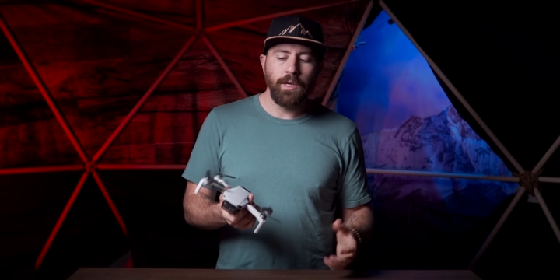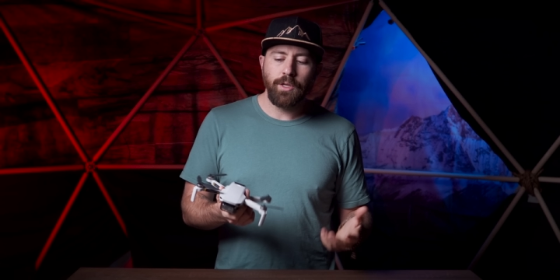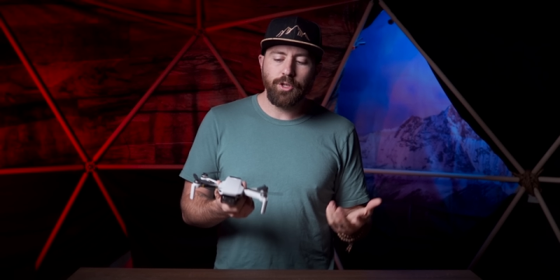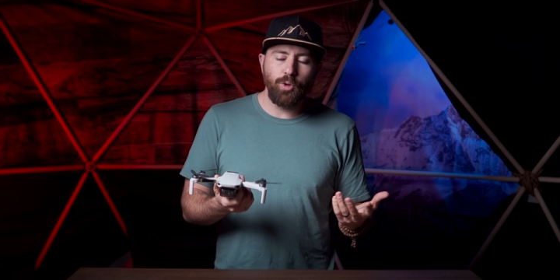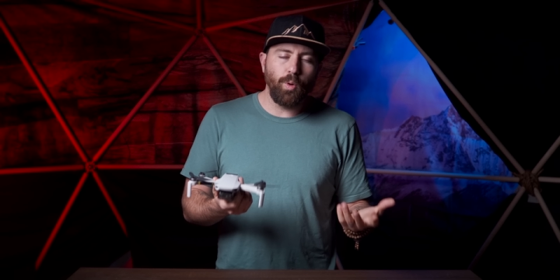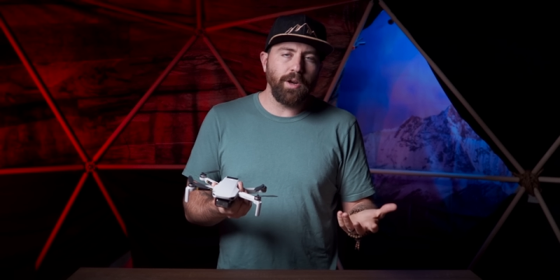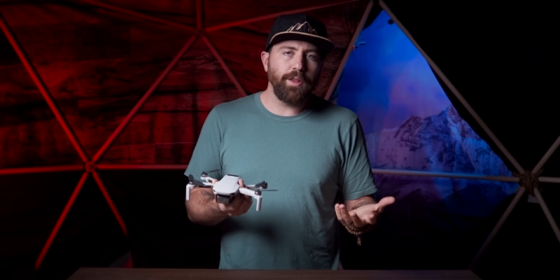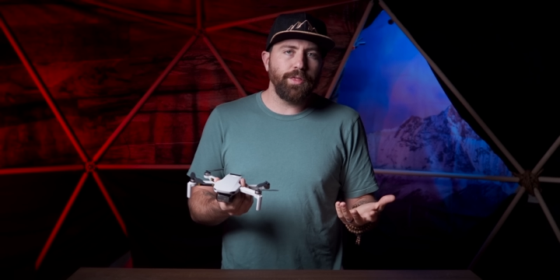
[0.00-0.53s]

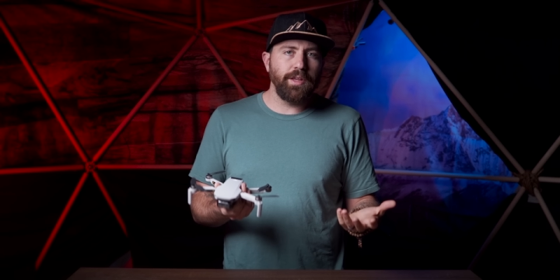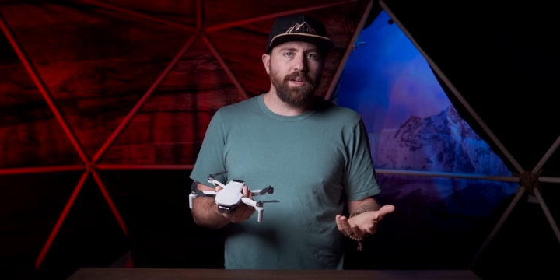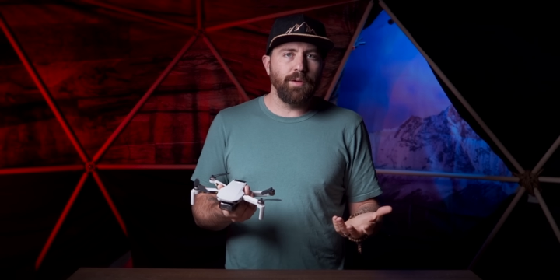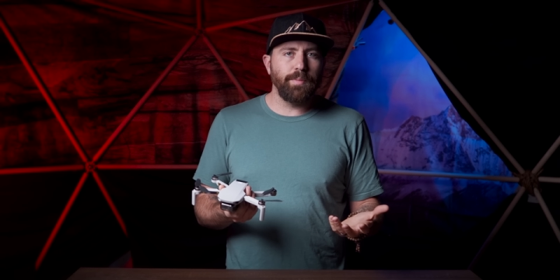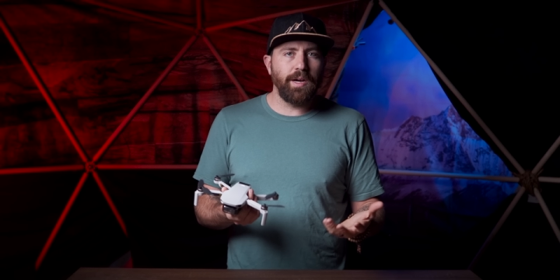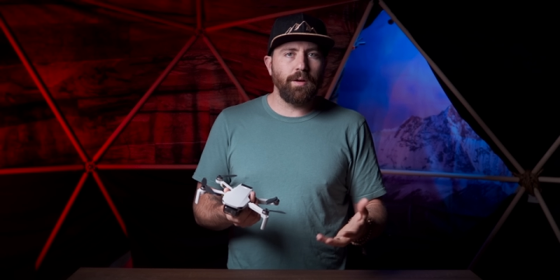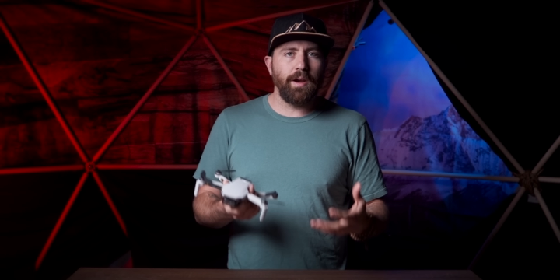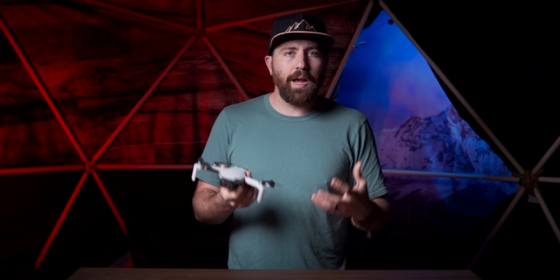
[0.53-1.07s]
you wanna think
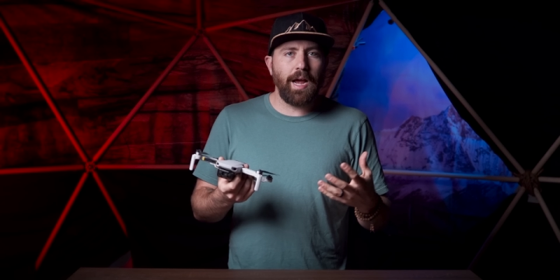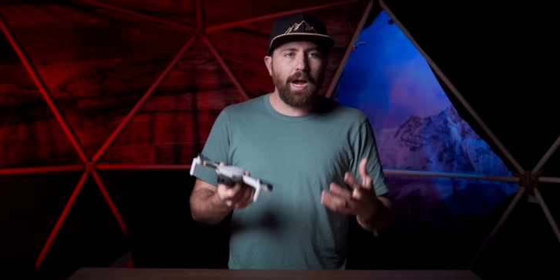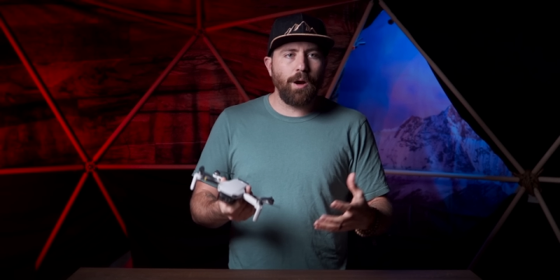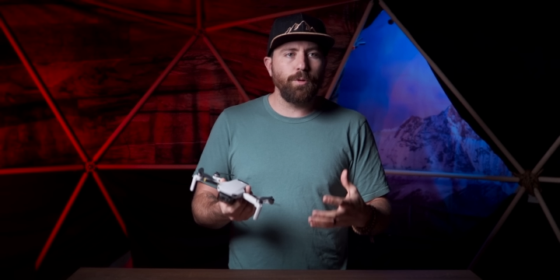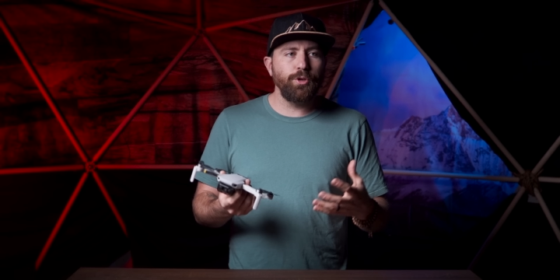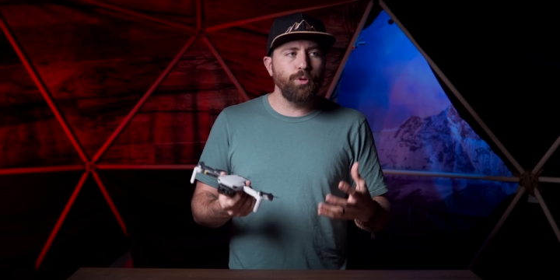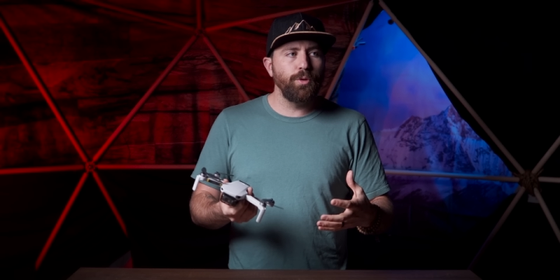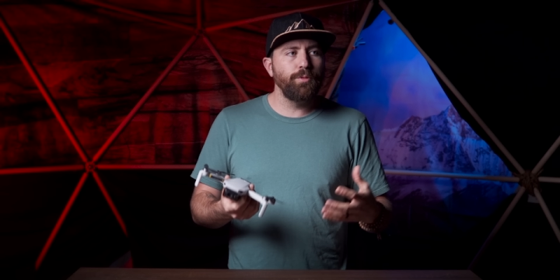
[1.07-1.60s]
about how
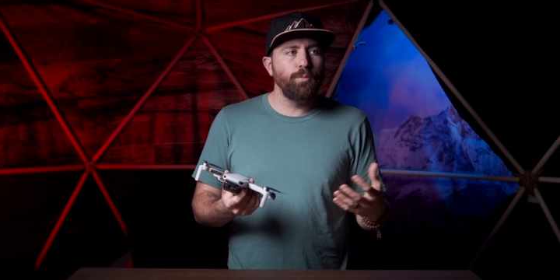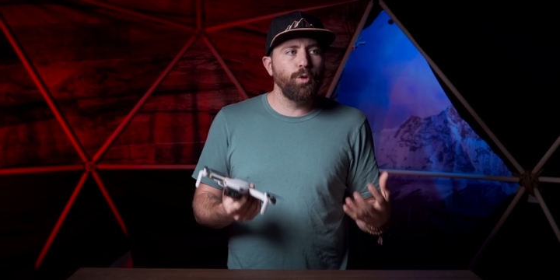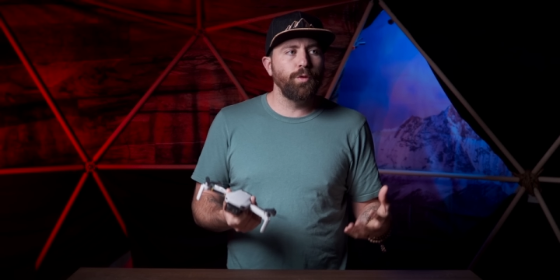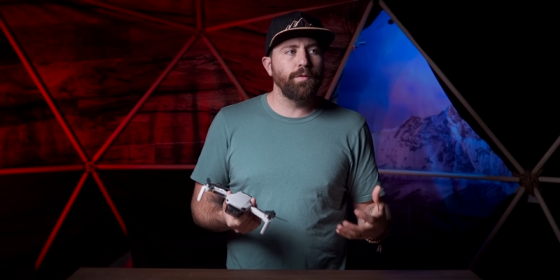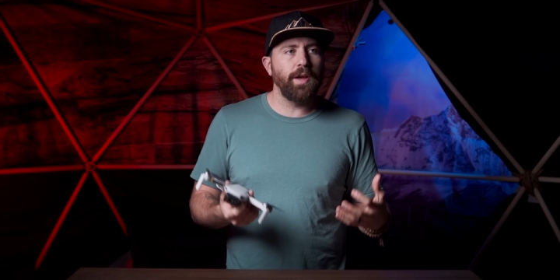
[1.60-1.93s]
you would move